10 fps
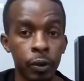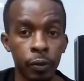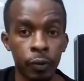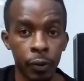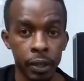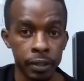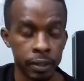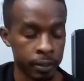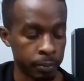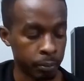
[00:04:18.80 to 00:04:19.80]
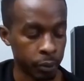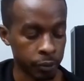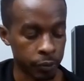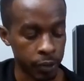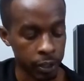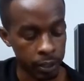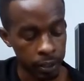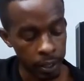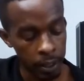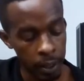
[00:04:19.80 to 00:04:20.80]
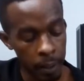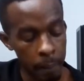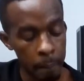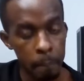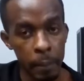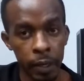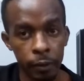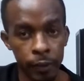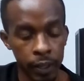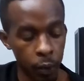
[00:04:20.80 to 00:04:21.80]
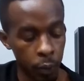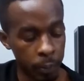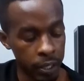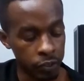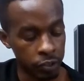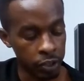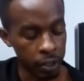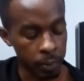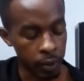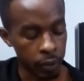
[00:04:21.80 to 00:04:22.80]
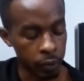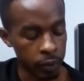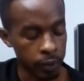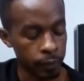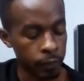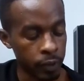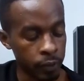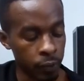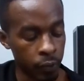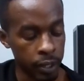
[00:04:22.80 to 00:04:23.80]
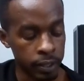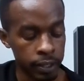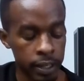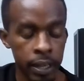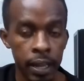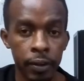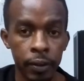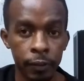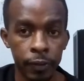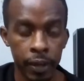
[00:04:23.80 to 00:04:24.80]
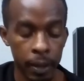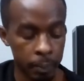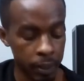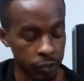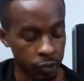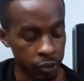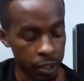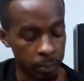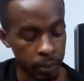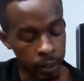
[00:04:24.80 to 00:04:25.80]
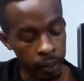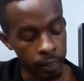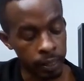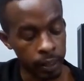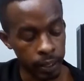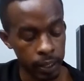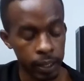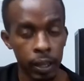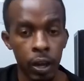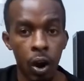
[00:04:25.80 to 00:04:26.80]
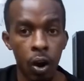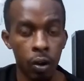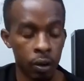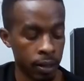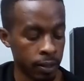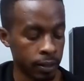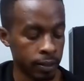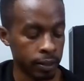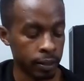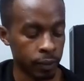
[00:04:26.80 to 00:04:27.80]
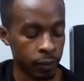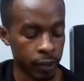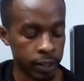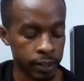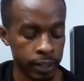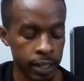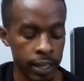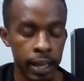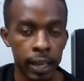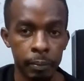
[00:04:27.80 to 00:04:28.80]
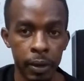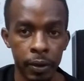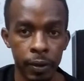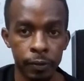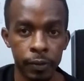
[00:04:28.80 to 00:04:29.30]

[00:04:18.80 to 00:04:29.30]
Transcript: 4th fret, pointer finger. Middle finger will play string number 1 on the 5th fret. Ring finger plays string number 3 on the 6th fret, and my